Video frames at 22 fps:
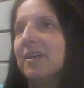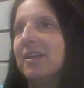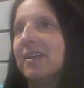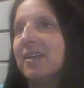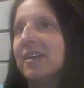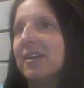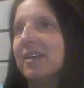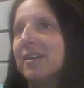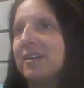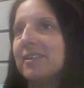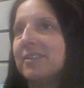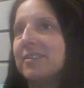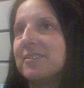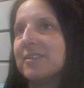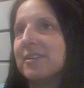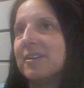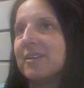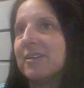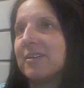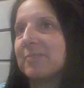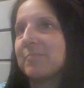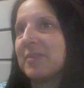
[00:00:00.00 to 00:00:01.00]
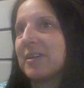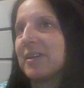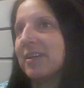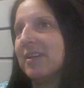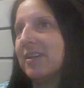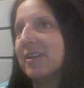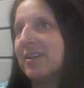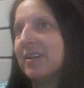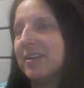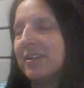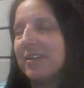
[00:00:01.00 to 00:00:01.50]
And,
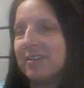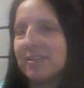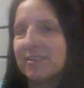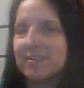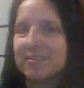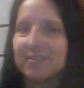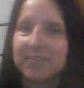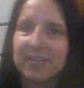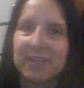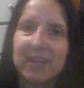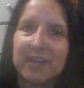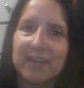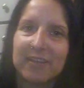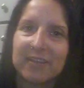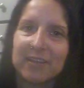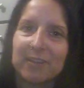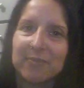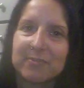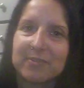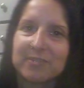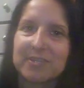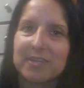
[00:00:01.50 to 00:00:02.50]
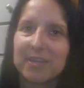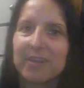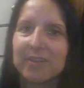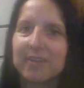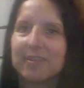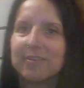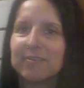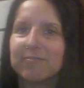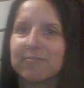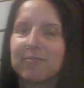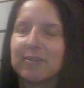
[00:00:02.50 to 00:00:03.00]
so yeah, that was
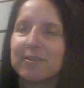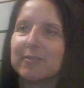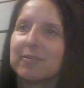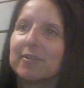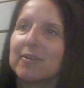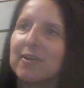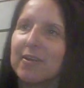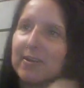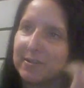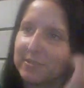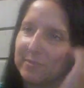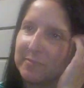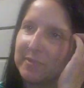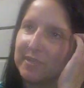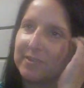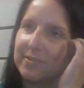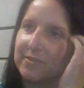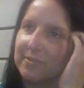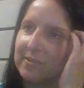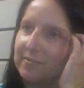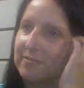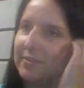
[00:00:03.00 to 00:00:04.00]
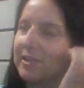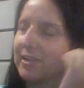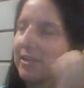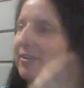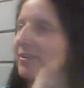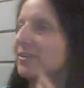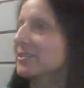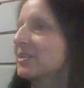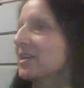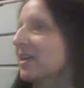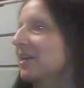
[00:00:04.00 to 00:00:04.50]
kind of what caused me to do the
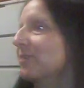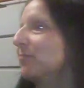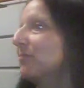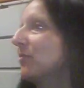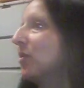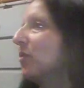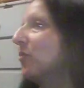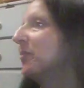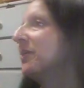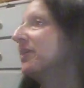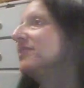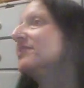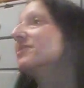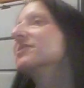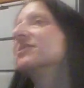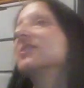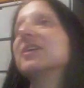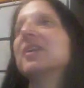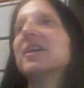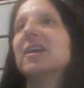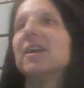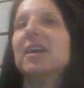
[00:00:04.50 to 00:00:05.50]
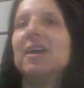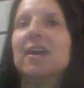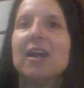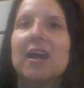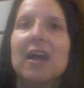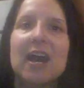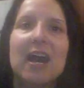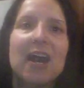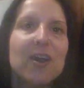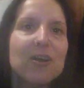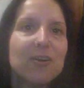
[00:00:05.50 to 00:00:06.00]
video. I just had a moment.
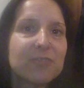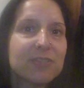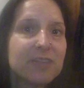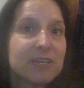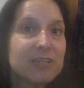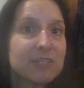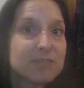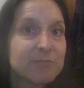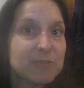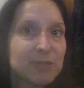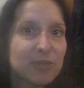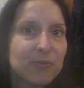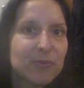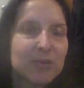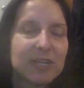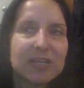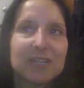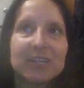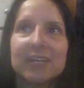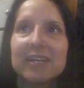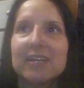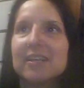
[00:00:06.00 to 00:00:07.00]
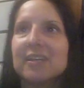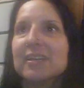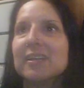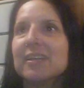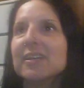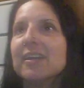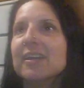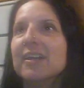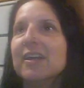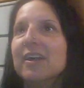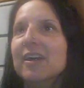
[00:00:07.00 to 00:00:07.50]
How things have been going
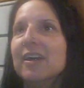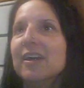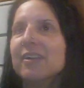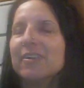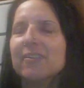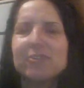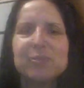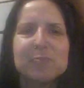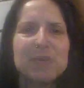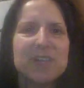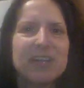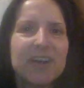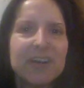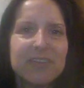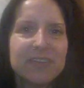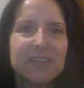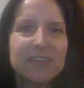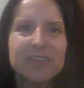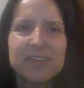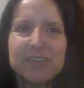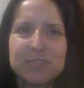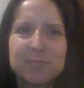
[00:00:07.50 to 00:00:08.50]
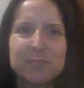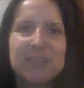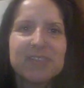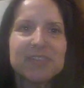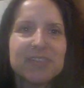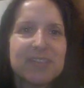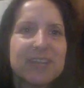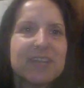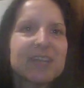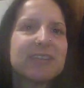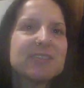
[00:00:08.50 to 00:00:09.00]
lately. There's
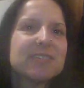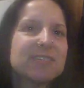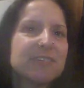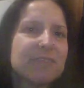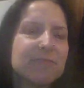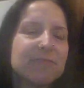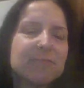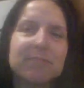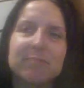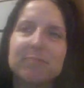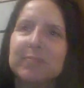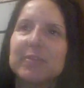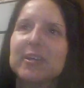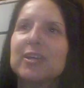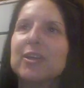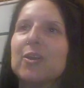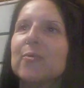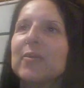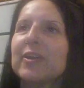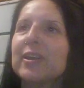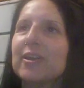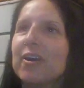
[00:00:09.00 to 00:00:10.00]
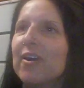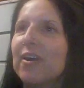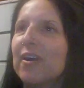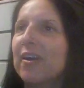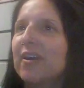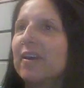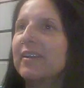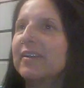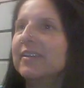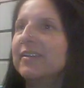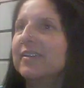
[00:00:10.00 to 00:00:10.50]
been things that have been going
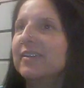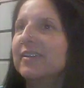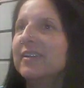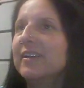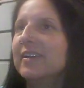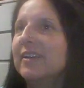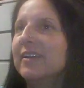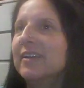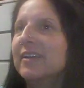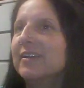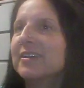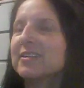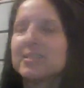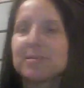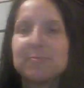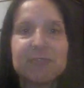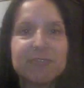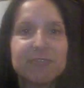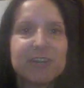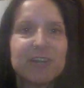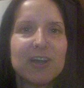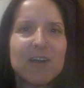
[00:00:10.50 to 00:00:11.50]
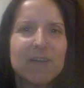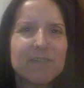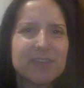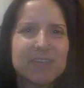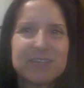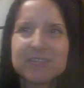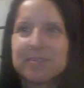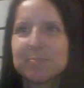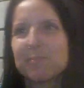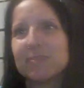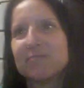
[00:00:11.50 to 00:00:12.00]
on, and some of it
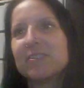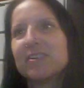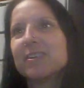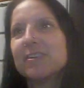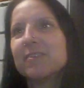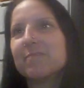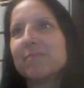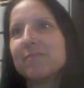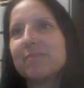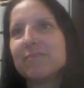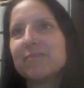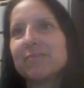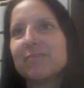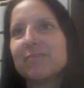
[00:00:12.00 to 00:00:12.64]
obvious, some of it,